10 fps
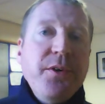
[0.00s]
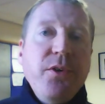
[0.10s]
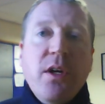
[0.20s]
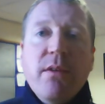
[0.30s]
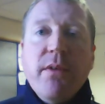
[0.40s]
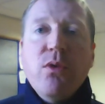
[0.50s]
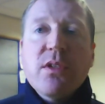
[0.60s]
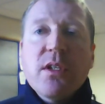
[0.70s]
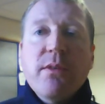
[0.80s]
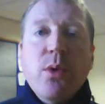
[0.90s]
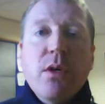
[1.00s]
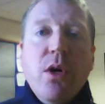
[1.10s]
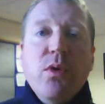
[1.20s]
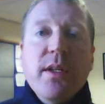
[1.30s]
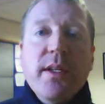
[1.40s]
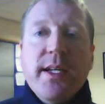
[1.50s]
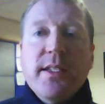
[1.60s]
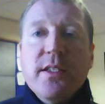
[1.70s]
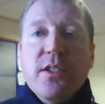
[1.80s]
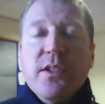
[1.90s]
You can vote if you're older than
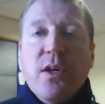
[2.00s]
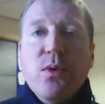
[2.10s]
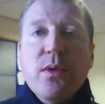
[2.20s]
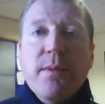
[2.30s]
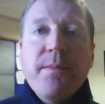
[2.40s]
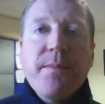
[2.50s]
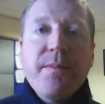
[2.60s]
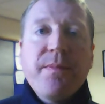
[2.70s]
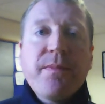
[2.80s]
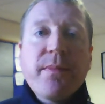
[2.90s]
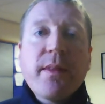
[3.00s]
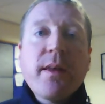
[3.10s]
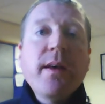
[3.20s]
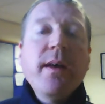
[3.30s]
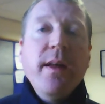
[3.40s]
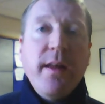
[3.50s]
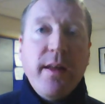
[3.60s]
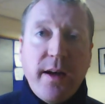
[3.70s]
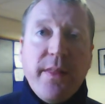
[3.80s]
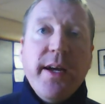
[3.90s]
18 years old,
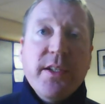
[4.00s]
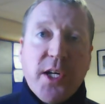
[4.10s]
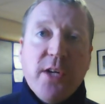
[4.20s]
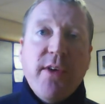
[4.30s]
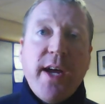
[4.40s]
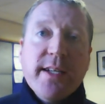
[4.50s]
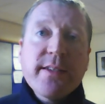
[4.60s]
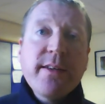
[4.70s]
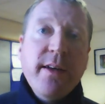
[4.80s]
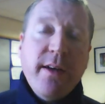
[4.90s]
and that is correct.